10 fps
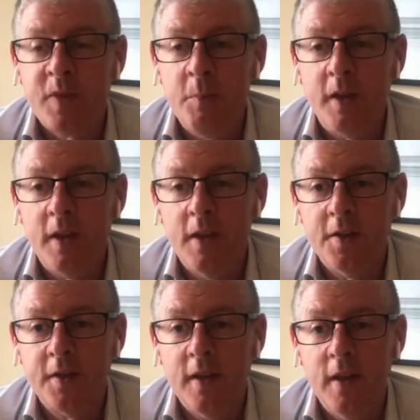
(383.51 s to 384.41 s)

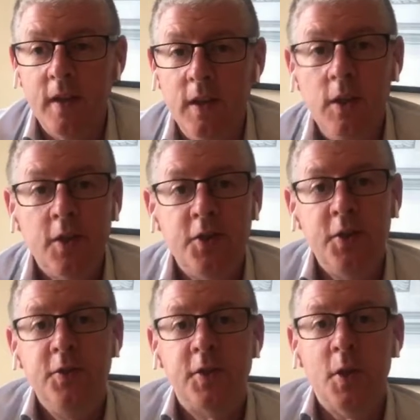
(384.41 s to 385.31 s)
because you can
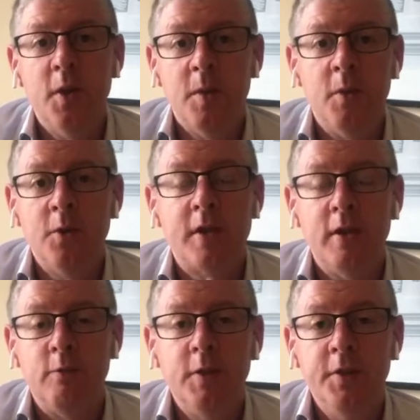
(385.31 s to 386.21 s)
choose to go an emotional
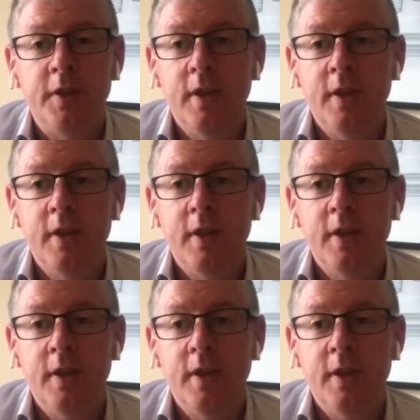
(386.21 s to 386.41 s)
route,